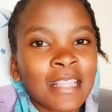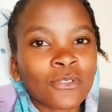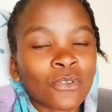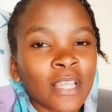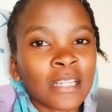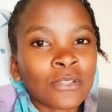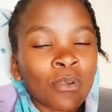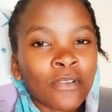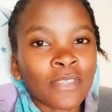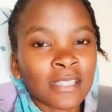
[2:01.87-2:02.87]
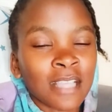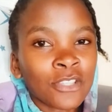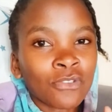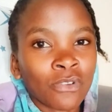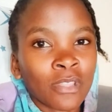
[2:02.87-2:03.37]
So that is one of the
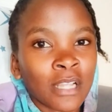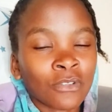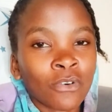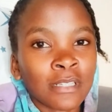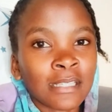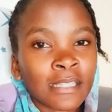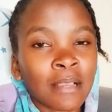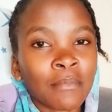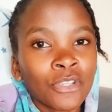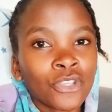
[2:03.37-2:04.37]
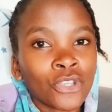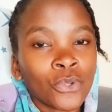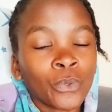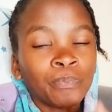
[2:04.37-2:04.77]
signs you'll know that God is establishing you.